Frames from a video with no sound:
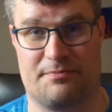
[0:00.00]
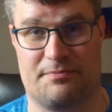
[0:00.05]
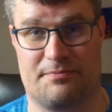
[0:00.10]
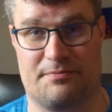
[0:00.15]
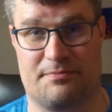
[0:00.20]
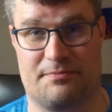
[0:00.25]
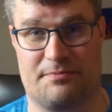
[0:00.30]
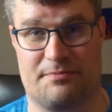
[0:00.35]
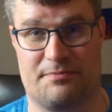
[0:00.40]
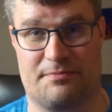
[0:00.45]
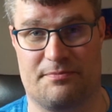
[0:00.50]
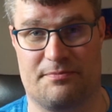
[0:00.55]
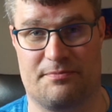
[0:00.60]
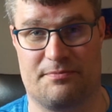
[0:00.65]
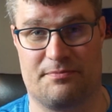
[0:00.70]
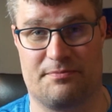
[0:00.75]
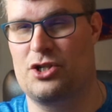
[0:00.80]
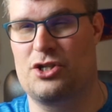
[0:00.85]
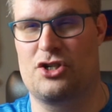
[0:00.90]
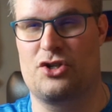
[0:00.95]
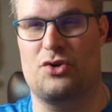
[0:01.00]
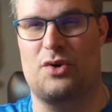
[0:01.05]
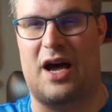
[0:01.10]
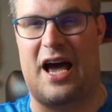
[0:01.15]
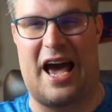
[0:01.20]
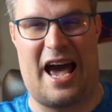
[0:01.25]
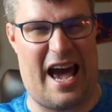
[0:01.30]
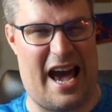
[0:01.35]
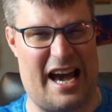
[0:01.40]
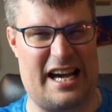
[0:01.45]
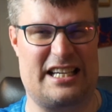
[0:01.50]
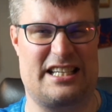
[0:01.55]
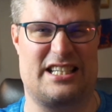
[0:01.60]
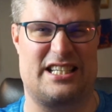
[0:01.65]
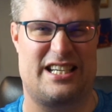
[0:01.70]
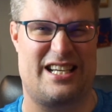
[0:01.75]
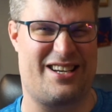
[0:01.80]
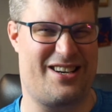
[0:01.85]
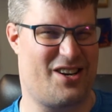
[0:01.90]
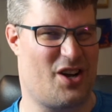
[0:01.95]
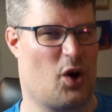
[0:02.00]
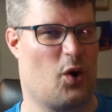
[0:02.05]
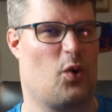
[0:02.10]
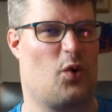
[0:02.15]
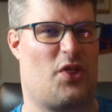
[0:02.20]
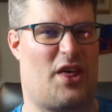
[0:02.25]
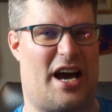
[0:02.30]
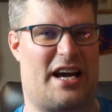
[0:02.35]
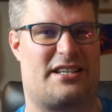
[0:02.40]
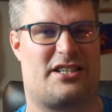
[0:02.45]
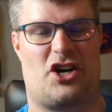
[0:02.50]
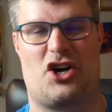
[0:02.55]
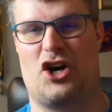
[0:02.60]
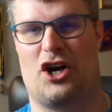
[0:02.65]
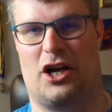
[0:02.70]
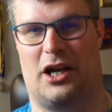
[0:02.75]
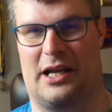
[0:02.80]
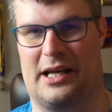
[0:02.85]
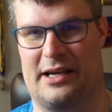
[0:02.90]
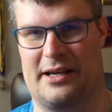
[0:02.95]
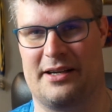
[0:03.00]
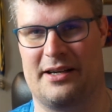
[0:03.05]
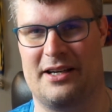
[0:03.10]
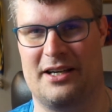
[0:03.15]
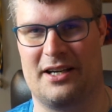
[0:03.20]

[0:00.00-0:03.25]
And it's good to actually know that early.